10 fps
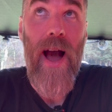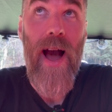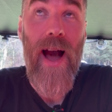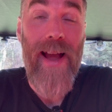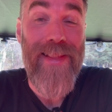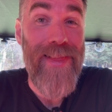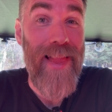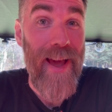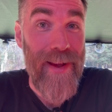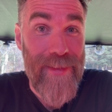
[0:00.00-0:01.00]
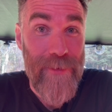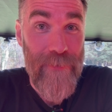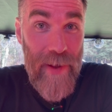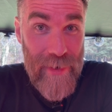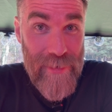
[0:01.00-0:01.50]
I like the
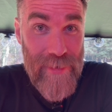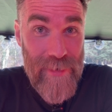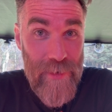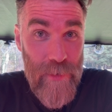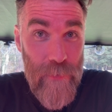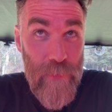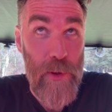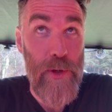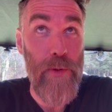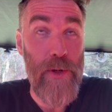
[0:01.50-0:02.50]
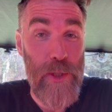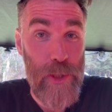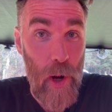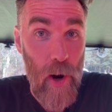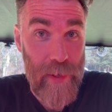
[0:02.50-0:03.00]
fact that you can
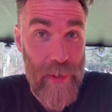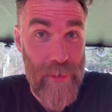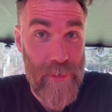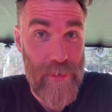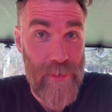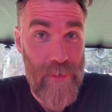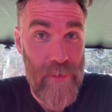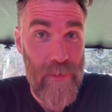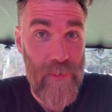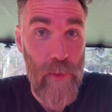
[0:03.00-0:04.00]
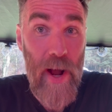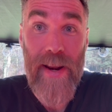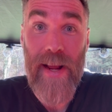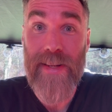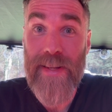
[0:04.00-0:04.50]
stargaze. And
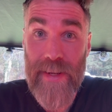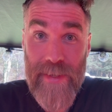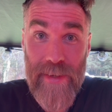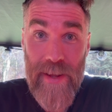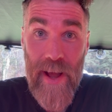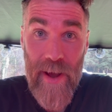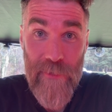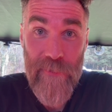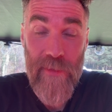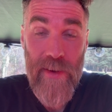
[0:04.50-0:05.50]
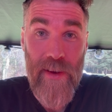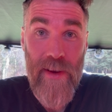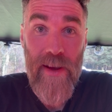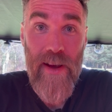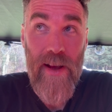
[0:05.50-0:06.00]
I did have
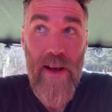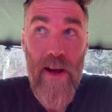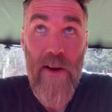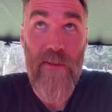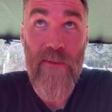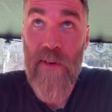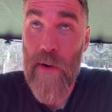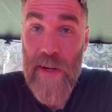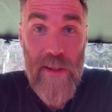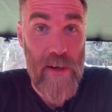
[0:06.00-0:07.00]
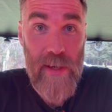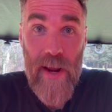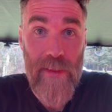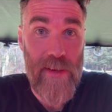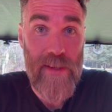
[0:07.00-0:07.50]
a very clear
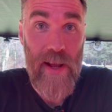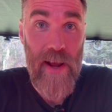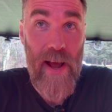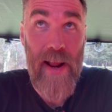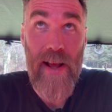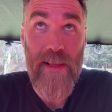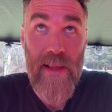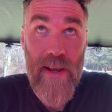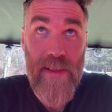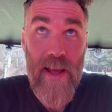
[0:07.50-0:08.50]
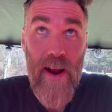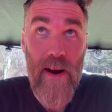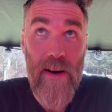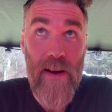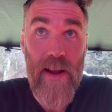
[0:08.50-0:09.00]
night last night, and I laid
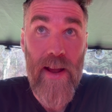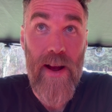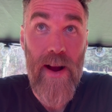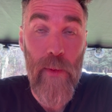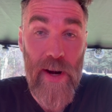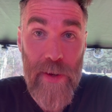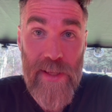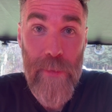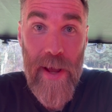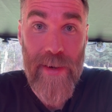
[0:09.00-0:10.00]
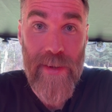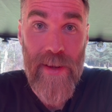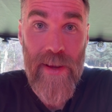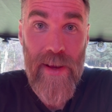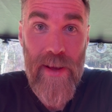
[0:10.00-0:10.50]
there when I went to bed
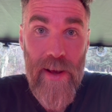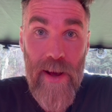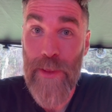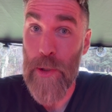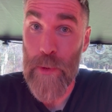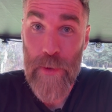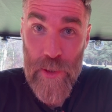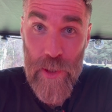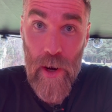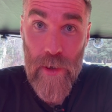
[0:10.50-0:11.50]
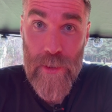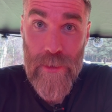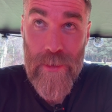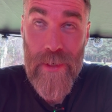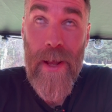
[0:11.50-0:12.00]
and looked up at the stars,
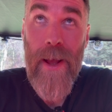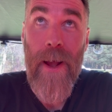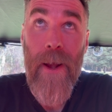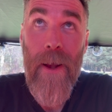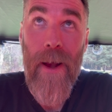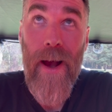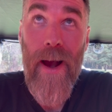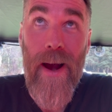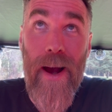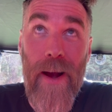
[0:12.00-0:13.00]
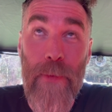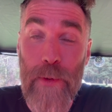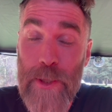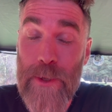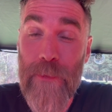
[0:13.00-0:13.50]
and there
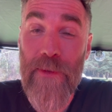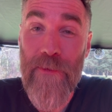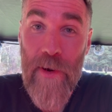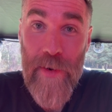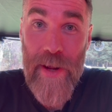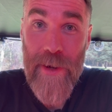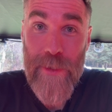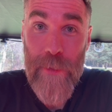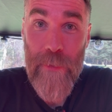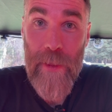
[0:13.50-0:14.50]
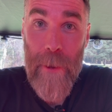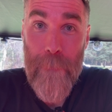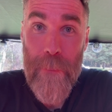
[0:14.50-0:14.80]
was something very nice about that.